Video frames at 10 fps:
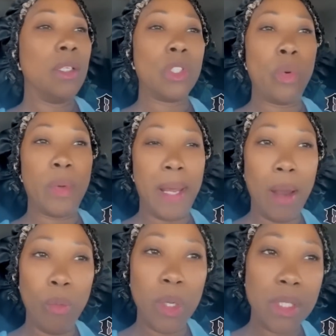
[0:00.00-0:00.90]
So when
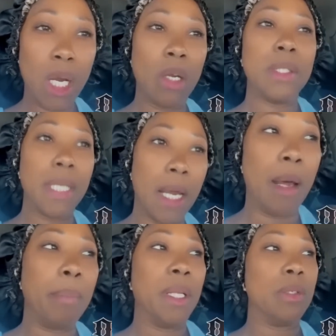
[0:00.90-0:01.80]
I went, turned
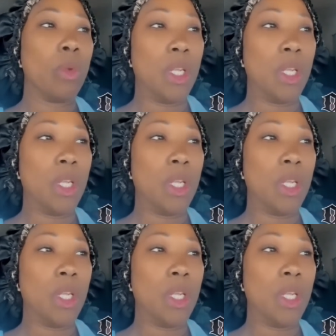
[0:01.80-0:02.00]
up and,